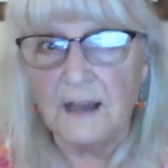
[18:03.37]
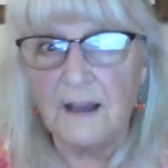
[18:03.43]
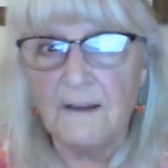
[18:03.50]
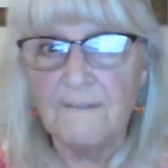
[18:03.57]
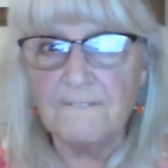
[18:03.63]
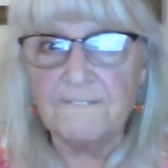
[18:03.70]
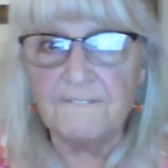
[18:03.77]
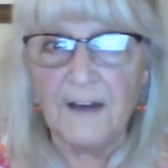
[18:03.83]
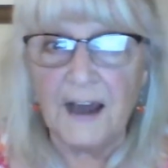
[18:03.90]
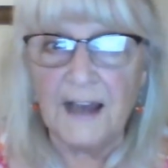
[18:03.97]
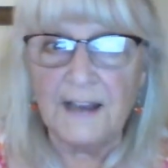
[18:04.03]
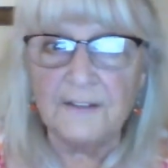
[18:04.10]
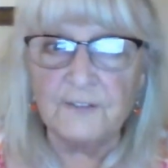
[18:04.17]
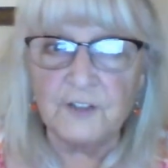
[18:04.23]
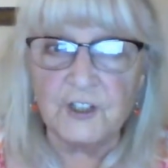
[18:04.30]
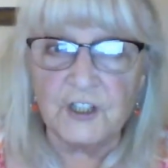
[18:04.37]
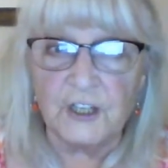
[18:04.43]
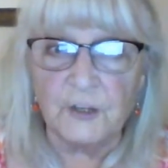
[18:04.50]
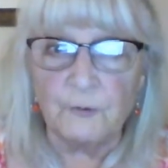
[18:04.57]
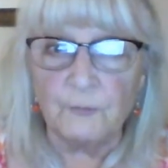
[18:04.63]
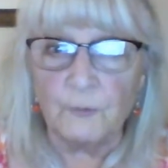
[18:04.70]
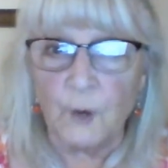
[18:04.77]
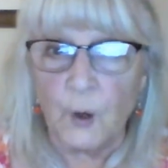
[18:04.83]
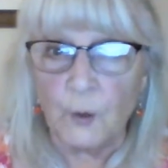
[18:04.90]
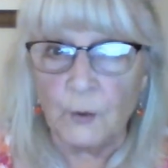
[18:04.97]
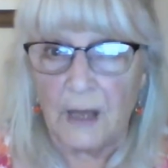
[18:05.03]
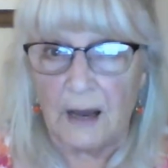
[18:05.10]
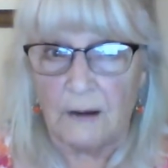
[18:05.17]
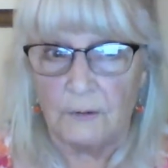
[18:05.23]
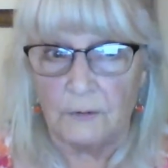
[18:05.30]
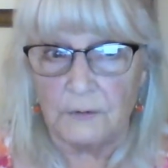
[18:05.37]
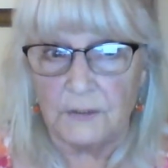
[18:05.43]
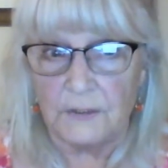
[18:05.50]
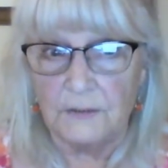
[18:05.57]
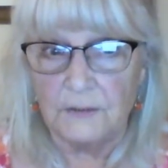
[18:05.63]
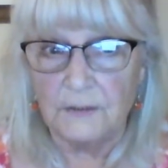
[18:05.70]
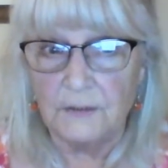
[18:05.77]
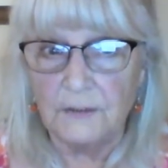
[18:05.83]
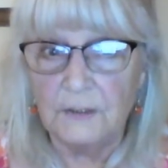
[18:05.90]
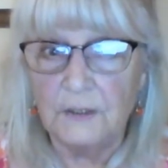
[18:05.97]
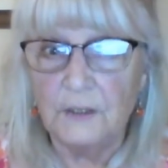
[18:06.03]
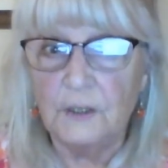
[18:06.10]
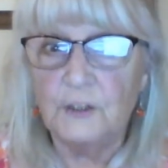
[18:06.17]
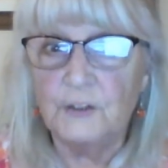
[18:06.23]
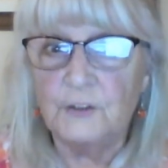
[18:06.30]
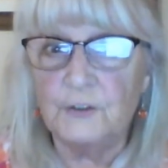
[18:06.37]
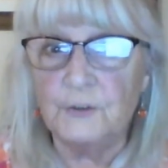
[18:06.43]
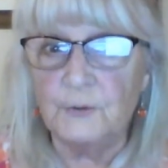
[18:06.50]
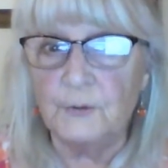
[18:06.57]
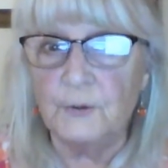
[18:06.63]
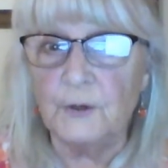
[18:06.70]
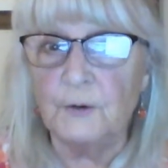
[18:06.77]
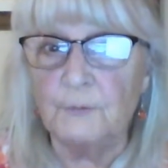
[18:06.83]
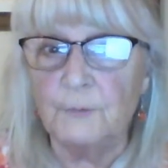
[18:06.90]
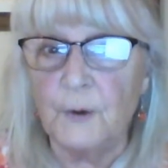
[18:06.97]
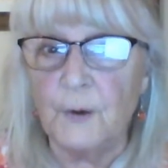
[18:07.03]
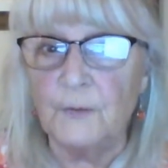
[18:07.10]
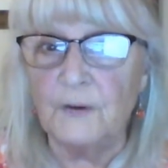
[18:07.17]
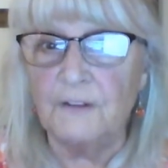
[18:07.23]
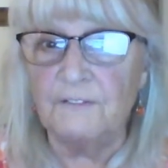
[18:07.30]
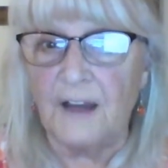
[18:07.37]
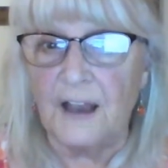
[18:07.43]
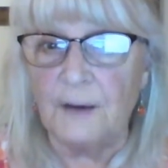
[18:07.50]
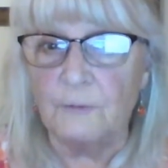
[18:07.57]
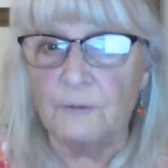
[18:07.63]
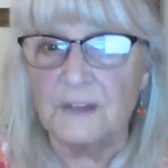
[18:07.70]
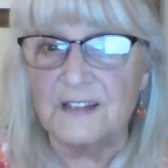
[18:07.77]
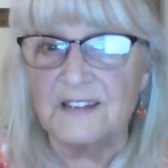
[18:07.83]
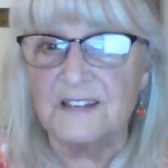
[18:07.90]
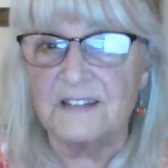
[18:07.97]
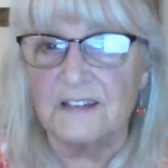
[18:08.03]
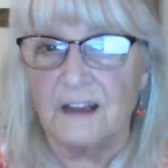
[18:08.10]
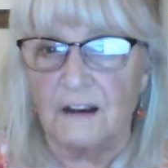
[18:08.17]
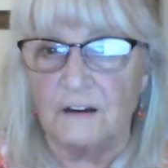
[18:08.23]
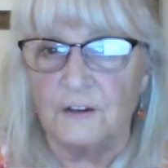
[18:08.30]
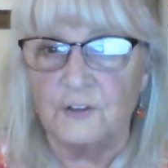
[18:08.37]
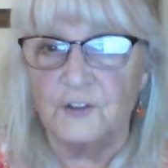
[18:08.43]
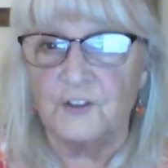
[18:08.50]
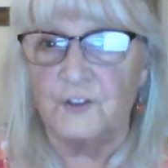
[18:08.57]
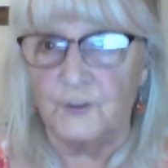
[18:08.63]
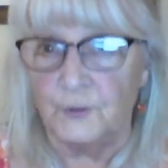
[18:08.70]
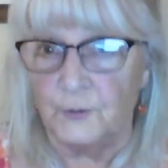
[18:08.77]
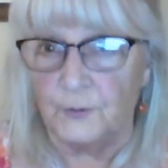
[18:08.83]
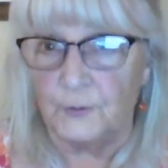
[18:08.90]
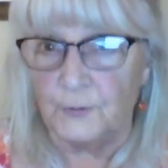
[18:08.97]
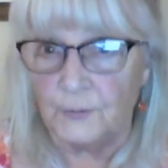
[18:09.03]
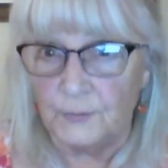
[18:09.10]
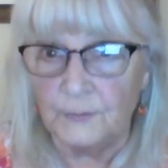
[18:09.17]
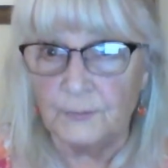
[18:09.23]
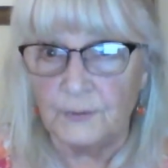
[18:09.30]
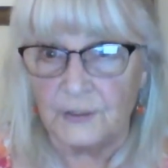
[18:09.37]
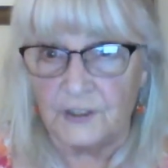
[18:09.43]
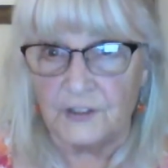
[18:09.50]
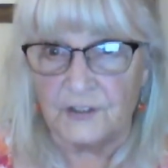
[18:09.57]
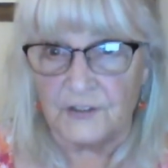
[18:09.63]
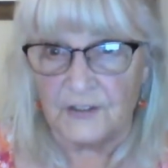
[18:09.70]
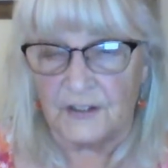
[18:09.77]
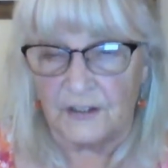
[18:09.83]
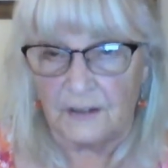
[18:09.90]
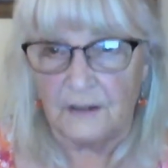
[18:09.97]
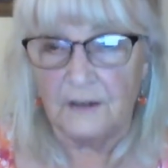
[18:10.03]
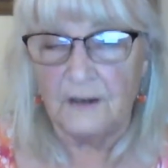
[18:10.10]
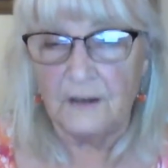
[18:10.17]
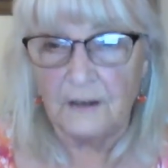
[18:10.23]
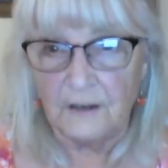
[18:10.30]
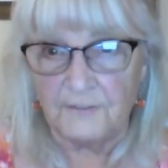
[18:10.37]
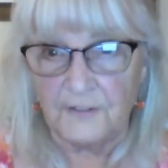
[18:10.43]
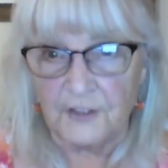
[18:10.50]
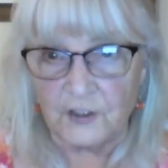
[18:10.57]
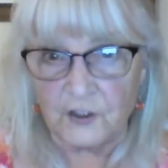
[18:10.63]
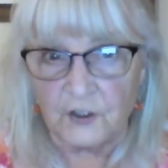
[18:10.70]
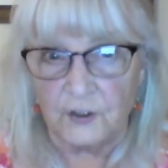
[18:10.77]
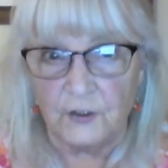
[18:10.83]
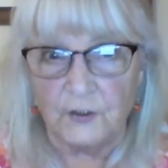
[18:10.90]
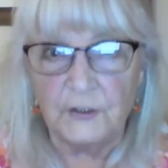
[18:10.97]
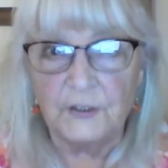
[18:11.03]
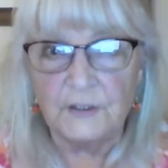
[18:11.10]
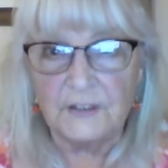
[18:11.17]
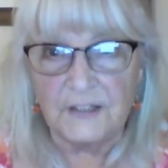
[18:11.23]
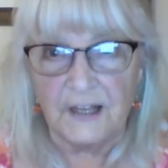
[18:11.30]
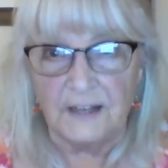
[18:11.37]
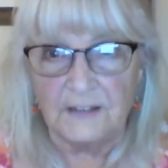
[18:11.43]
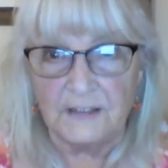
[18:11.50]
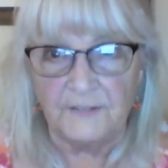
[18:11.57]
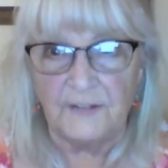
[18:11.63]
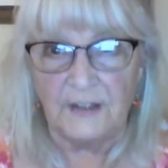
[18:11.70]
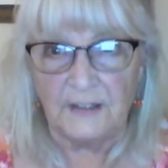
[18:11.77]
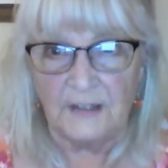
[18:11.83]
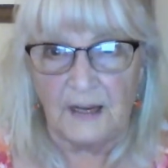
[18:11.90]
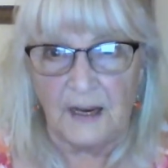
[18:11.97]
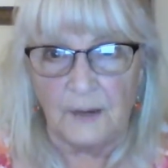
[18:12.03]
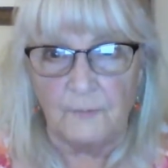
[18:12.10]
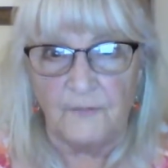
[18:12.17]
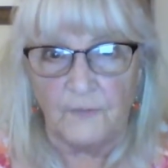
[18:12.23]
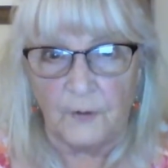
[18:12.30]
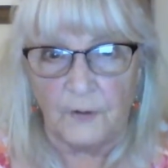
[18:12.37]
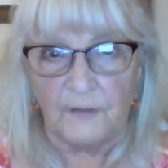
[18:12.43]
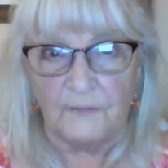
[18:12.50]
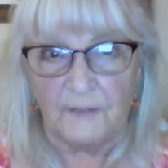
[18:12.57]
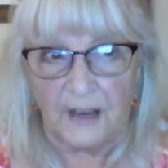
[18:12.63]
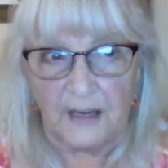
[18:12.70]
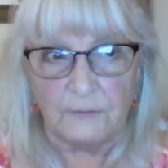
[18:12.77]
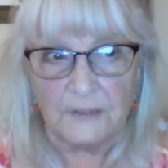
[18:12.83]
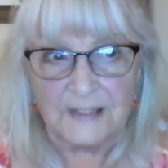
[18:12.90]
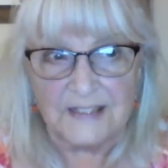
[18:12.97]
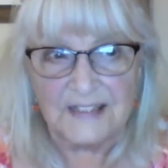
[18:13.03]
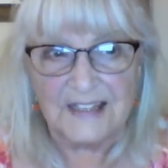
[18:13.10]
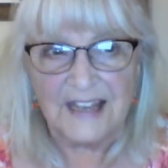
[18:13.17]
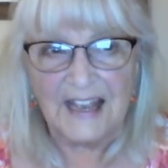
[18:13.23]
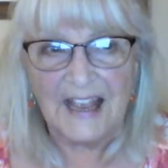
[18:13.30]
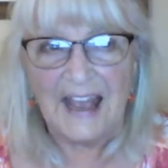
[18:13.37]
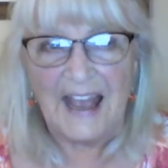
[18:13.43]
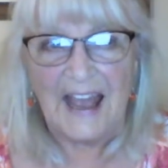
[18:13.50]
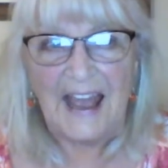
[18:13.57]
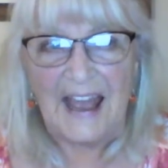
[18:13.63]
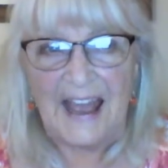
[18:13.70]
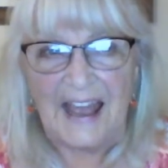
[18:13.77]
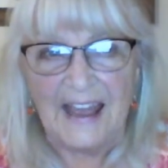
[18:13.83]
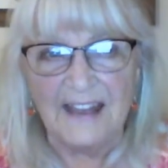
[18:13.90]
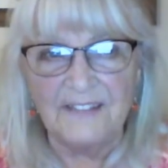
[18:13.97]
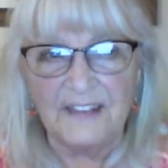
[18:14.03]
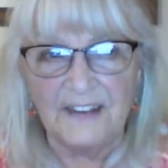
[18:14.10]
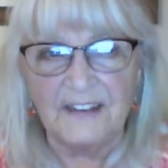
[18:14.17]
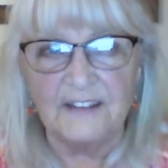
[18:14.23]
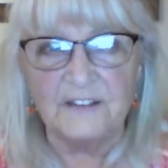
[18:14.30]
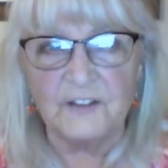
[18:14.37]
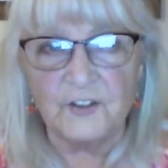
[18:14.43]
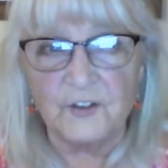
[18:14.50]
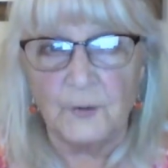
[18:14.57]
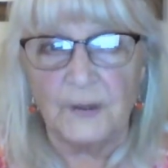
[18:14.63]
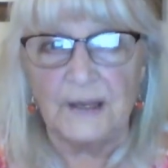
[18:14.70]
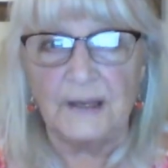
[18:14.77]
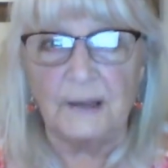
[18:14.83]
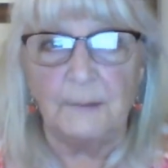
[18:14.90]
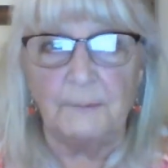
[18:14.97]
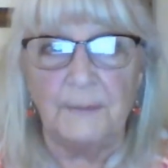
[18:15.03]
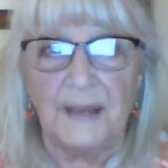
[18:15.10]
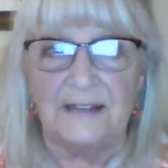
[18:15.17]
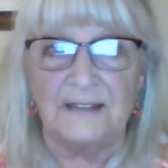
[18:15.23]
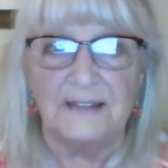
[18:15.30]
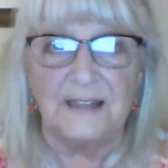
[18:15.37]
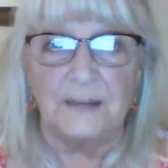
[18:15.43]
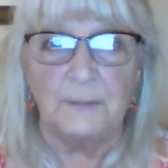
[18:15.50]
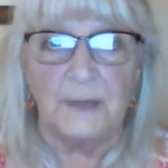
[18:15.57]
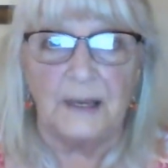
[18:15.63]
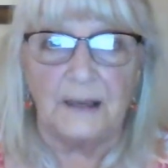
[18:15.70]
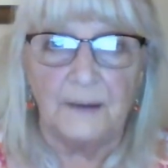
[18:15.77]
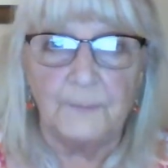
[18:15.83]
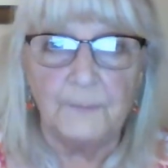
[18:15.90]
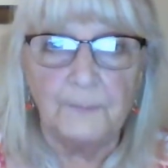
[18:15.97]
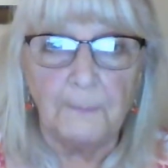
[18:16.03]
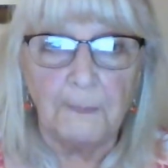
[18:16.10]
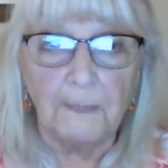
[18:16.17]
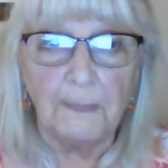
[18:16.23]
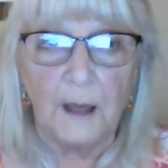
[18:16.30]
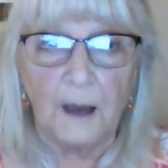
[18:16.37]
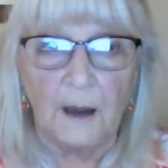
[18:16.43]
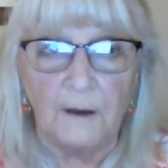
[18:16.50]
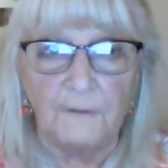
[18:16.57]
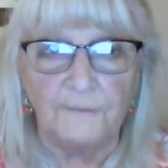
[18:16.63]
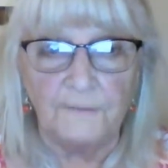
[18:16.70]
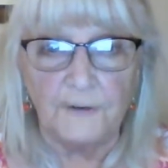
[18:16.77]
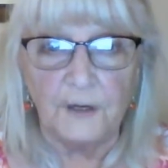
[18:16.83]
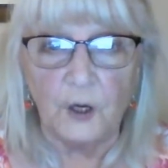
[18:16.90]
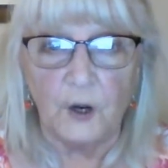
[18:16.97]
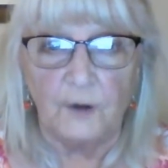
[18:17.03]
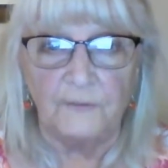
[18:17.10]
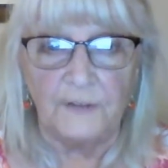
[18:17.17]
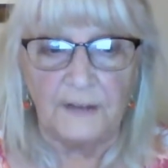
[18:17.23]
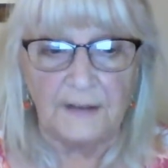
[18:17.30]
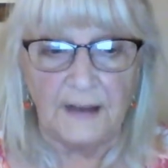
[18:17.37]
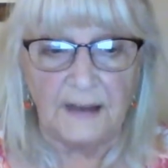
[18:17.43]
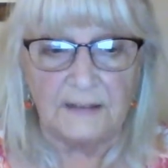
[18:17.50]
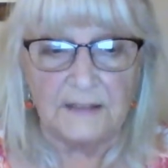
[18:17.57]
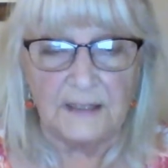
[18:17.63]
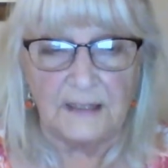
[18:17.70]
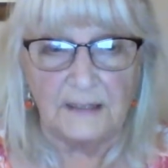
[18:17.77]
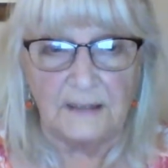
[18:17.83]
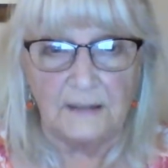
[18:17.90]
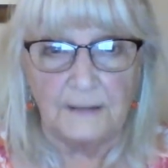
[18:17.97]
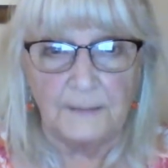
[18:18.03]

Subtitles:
5G rollout to coronavirus SARS-2, which is the official scientific name for the virus, and the ensuing pandemic of COVID-19.